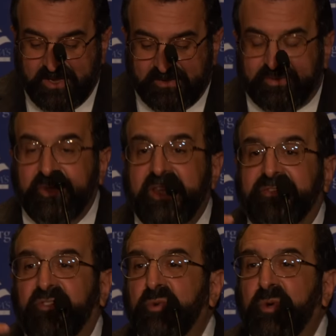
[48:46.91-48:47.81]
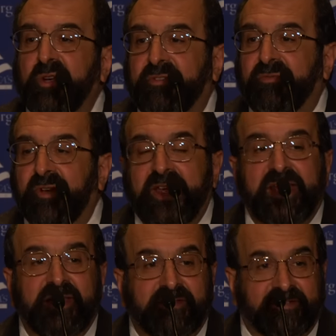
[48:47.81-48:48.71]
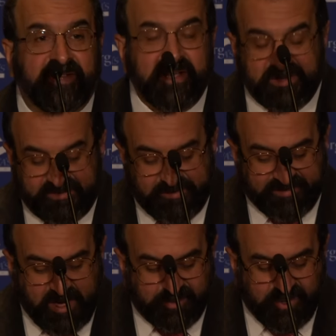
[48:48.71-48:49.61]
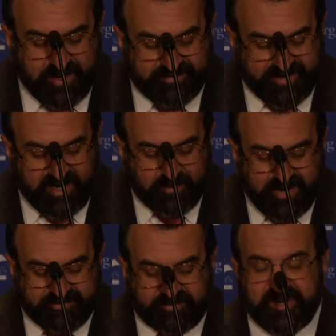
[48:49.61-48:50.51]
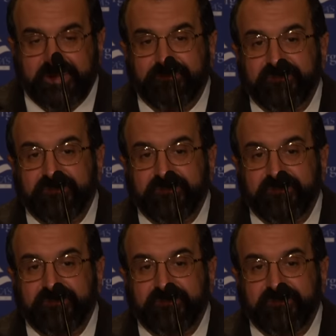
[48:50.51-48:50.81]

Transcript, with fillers: And so he has two hooks for hands. His name is Abu Hamza al Masri.